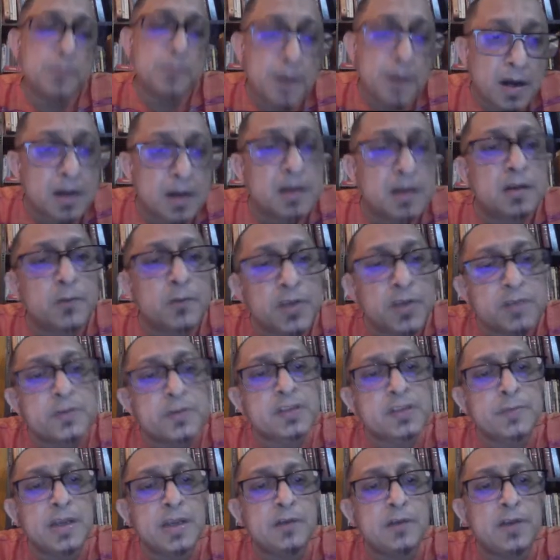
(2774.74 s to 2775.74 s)
demand
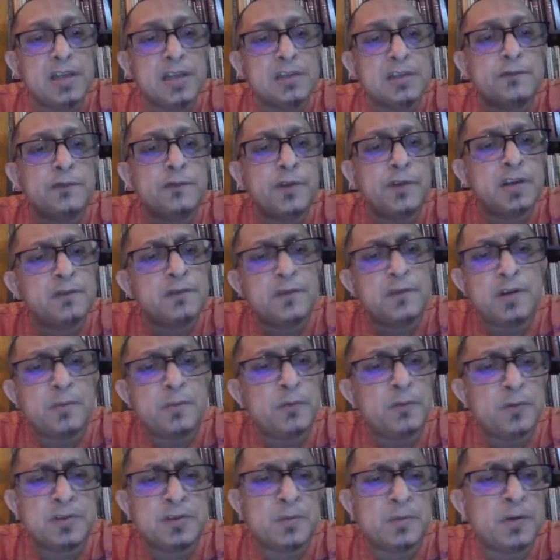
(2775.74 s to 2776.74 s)
which was being raised for it
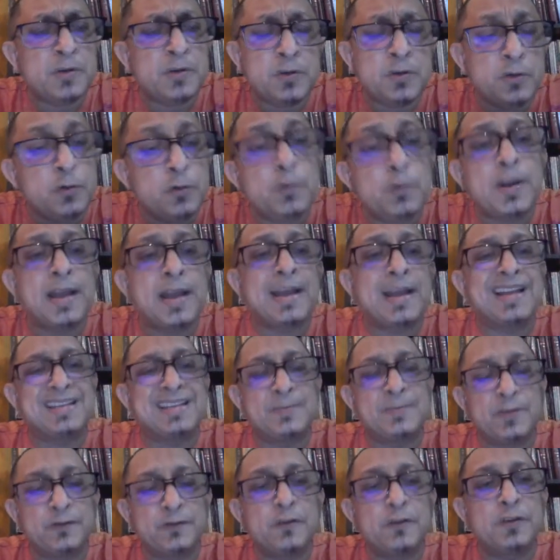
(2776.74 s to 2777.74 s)
was about two
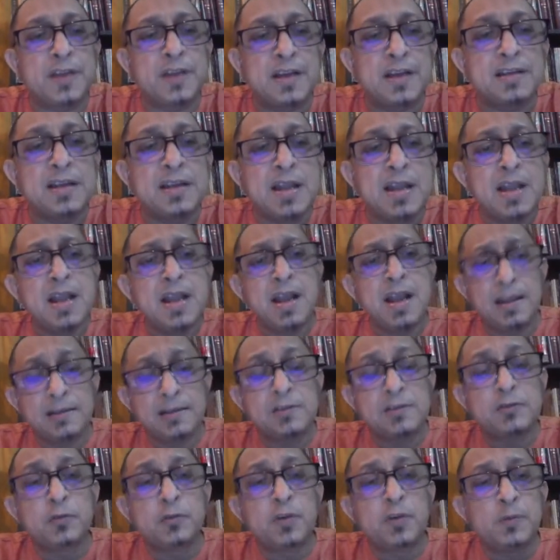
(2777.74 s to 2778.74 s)
decades before that.
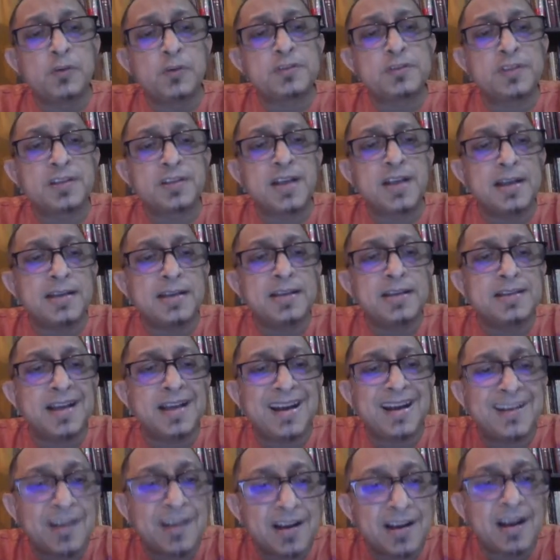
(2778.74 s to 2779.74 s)
And the schoolbook
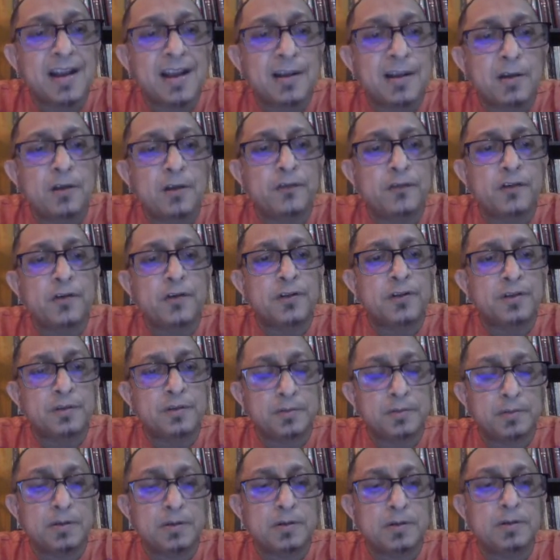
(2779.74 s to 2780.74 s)
societies are a kind of
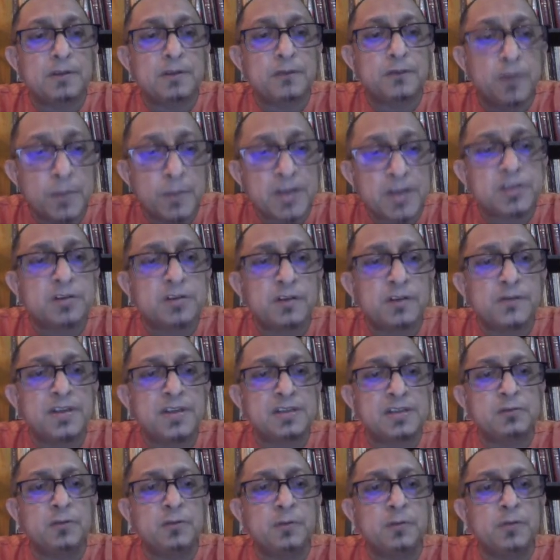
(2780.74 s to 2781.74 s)
the formation of
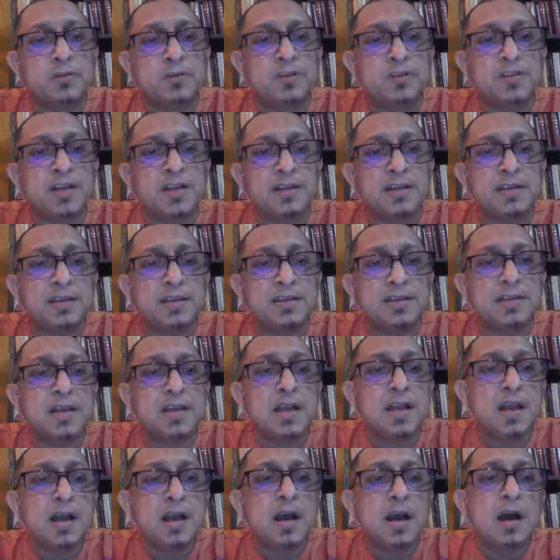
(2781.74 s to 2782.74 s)
these schoolbook
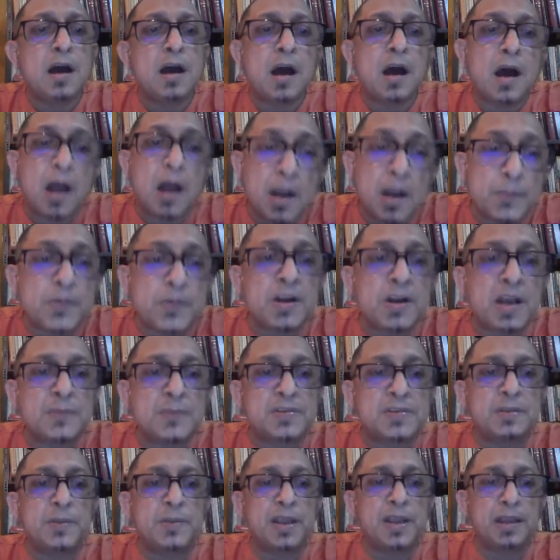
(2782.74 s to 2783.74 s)
societies are
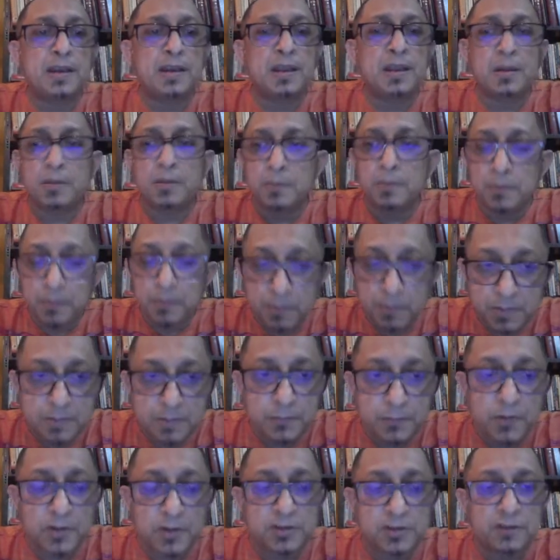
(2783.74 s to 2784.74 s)
perhaps the beginning
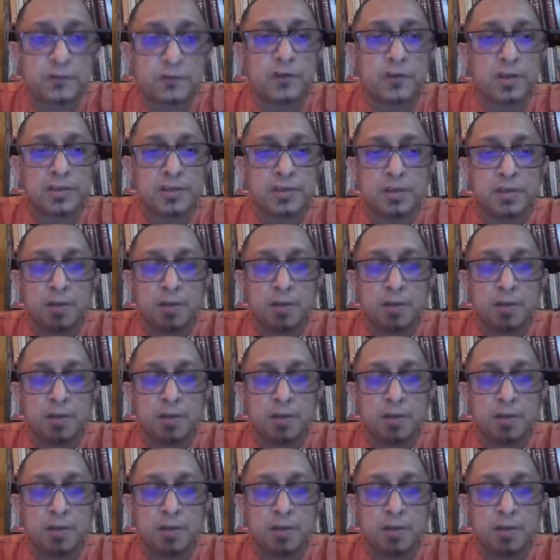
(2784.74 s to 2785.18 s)
points of